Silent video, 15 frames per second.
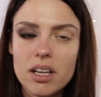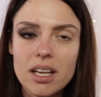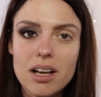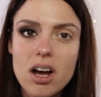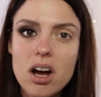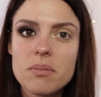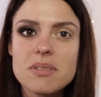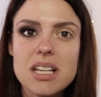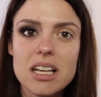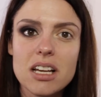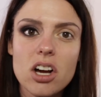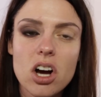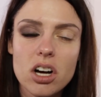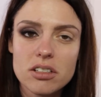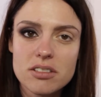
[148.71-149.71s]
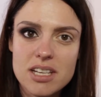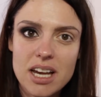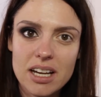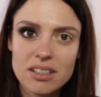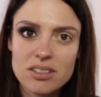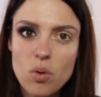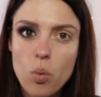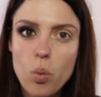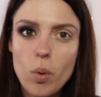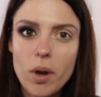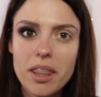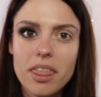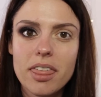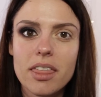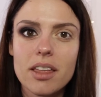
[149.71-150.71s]
it comes in contact
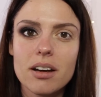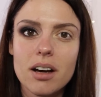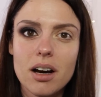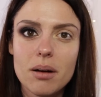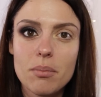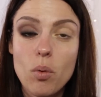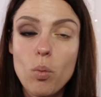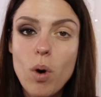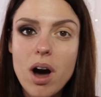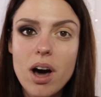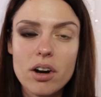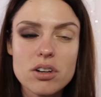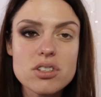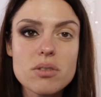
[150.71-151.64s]
with um, water.